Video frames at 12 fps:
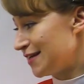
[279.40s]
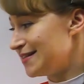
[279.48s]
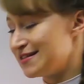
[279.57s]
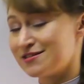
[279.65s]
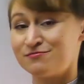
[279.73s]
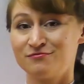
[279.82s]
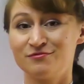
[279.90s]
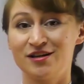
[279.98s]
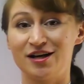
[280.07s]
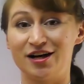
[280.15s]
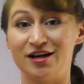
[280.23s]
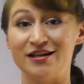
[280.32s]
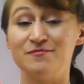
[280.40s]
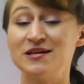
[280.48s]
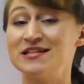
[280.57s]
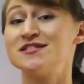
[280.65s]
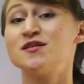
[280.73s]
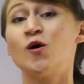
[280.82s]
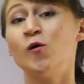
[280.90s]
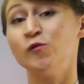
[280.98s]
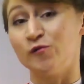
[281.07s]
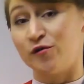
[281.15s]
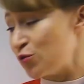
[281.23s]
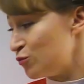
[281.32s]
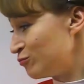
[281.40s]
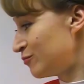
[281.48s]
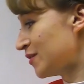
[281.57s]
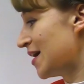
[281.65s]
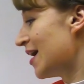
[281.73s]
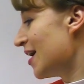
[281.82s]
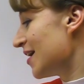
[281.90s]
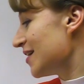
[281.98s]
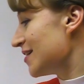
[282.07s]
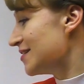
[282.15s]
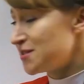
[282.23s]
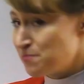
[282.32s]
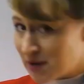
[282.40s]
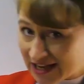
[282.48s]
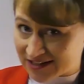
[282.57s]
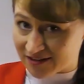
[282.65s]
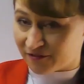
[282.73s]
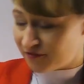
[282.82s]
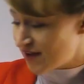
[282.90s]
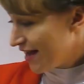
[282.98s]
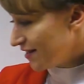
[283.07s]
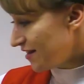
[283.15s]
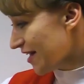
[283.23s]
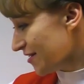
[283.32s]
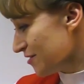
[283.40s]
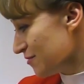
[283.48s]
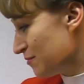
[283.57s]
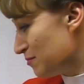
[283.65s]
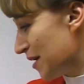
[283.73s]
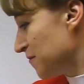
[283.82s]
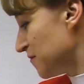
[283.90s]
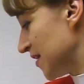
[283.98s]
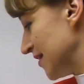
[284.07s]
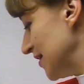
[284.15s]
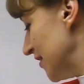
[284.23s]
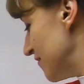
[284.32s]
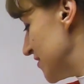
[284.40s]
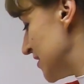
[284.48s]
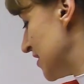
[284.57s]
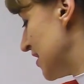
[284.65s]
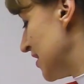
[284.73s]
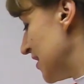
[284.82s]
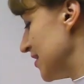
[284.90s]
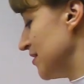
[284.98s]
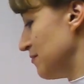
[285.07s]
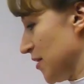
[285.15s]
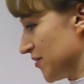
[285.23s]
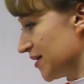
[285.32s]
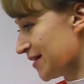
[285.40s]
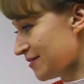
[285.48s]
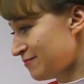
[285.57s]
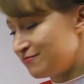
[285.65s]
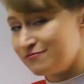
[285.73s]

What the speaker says: it means although. Despite the fact that my friend lives in America,